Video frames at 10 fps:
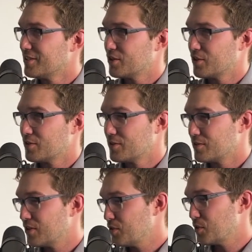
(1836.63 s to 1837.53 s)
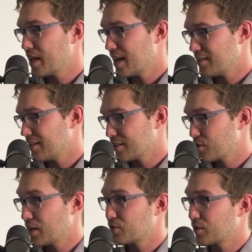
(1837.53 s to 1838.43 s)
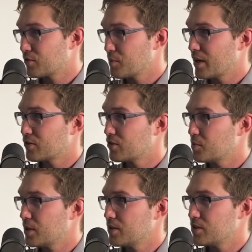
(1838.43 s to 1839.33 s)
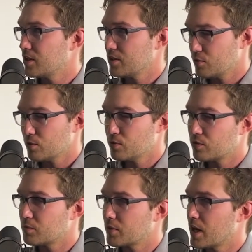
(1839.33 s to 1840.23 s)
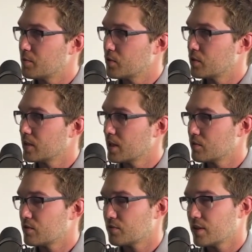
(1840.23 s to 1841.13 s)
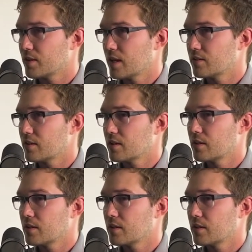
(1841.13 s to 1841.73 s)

So to do that, like transferring from master's to Ph.D., you lose some time doing that, which is fantastic.